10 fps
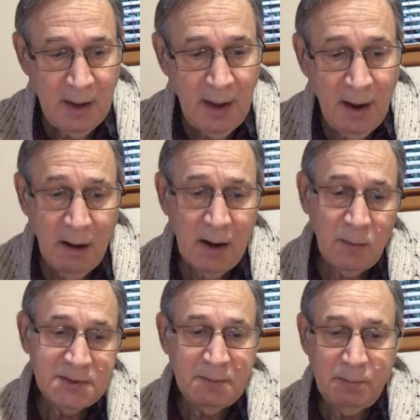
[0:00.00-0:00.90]
Harry
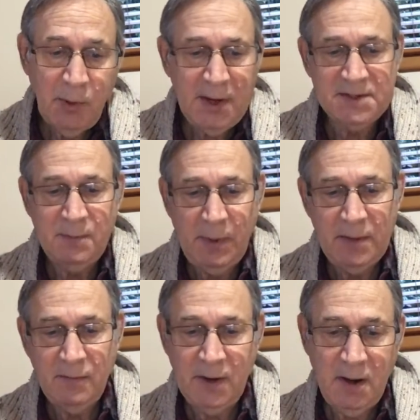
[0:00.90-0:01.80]
was impressed by
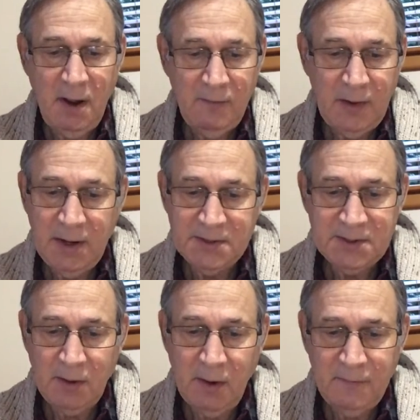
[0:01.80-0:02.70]
the recovery he
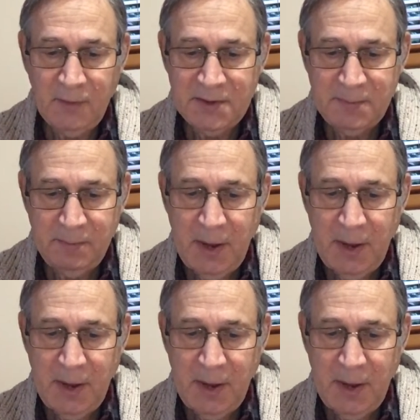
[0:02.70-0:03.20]
saw for his